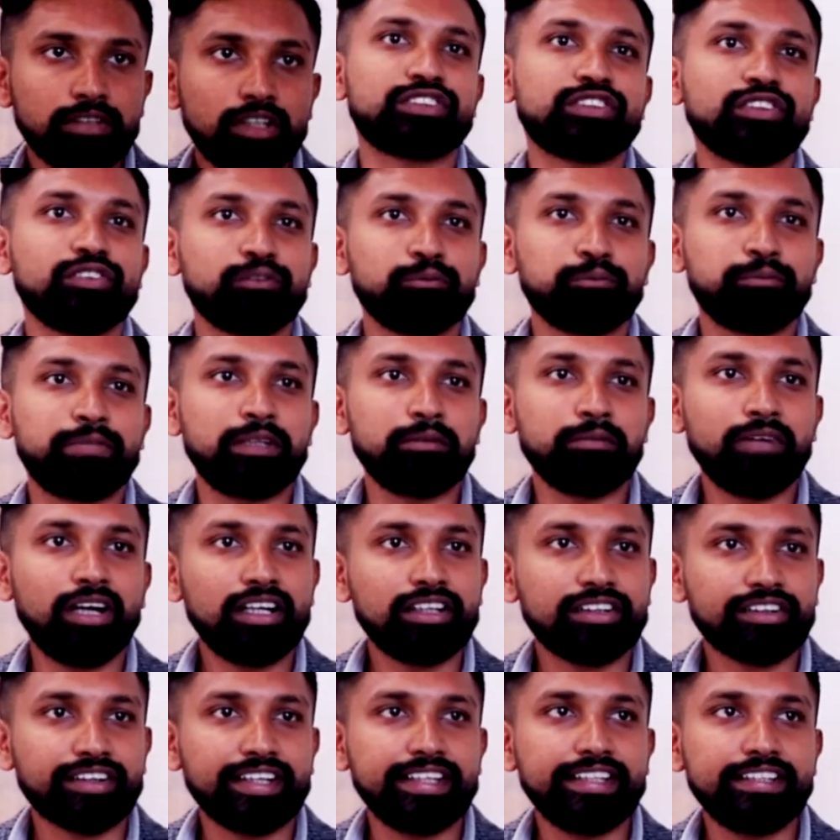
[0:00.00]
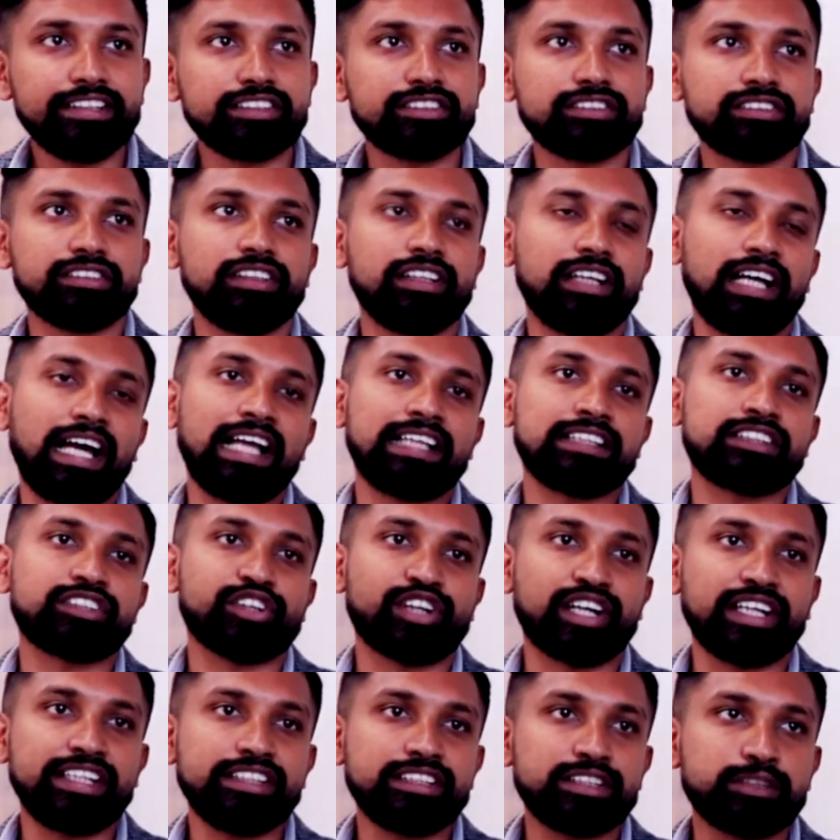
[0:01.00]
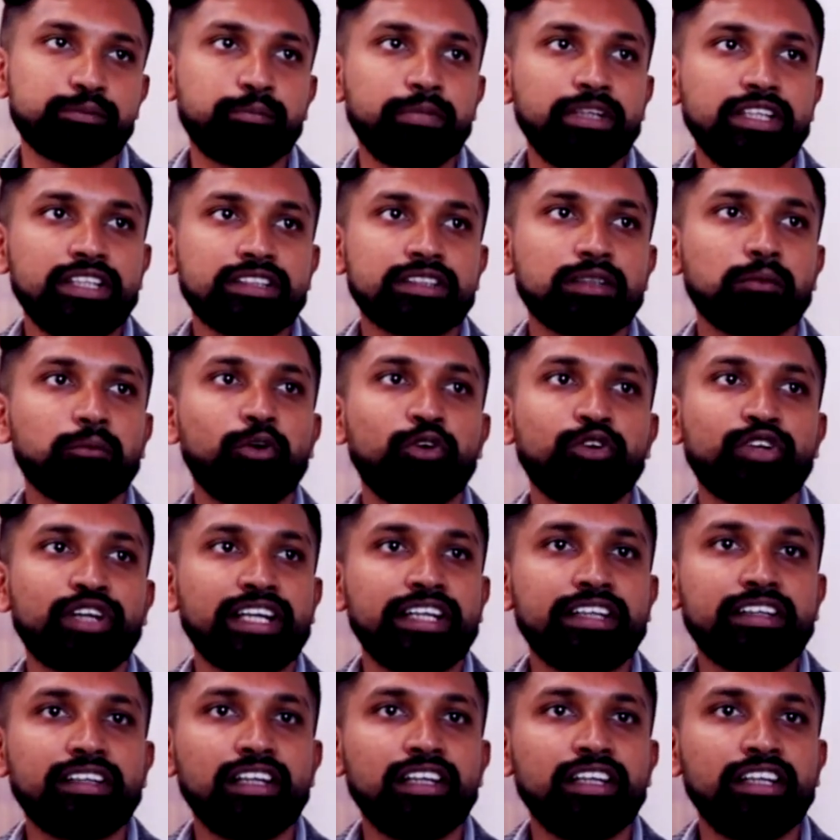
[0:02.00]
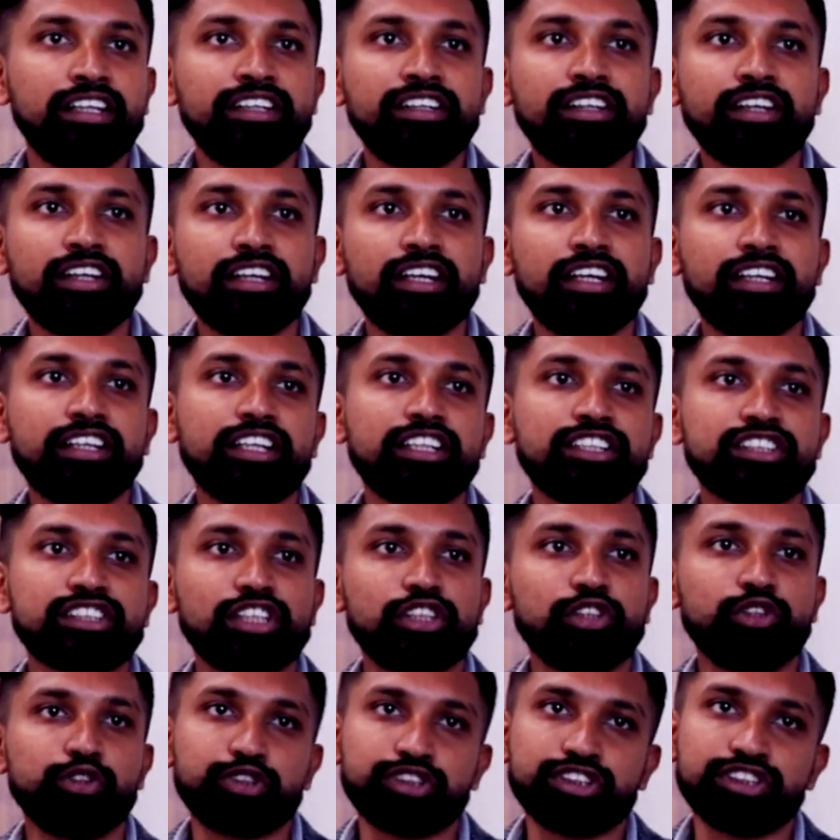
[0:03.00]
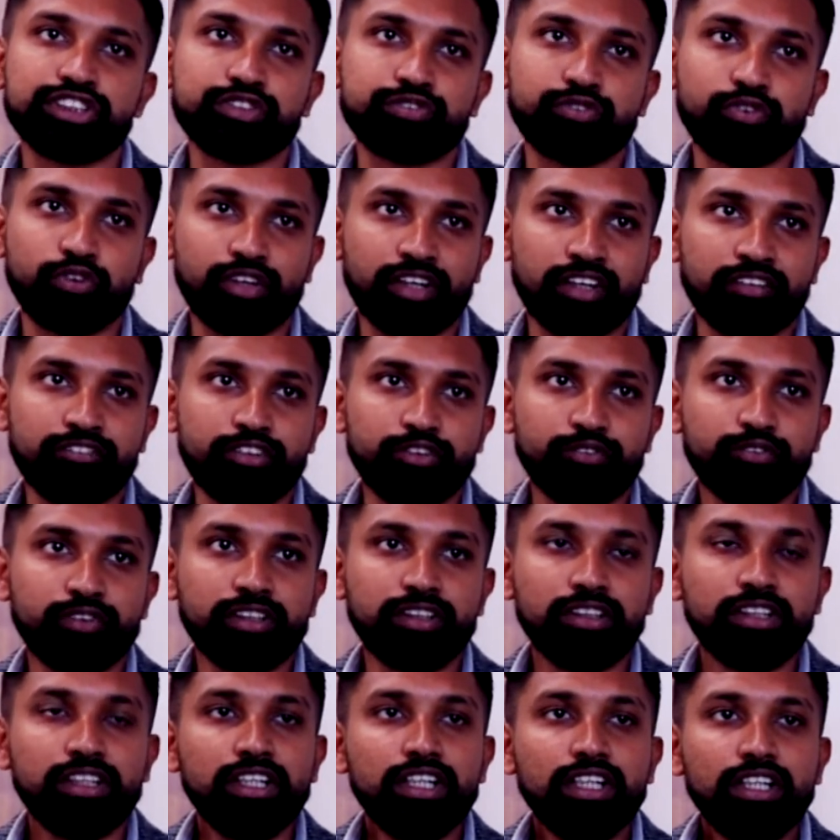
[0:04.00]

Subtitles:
So Bhimart RISE, as RISE speaks about retail integrated solutions for everyone.